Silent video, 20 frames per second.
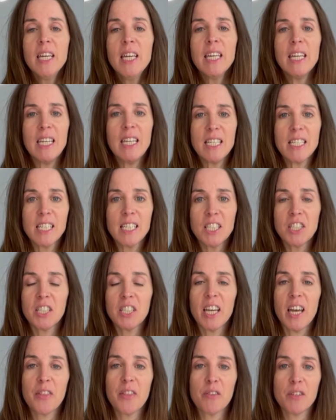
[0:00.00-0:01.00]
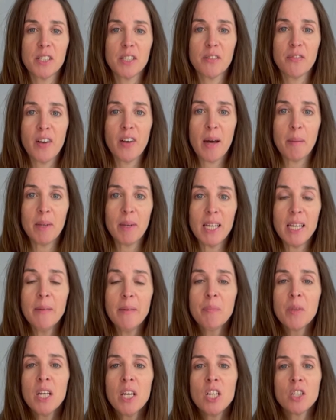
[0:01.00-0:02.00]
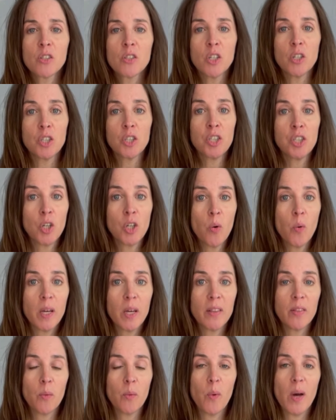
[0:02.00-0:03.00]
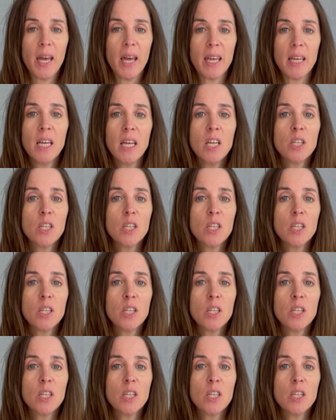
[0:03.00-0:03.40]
eating together as a family, so you're showing the way.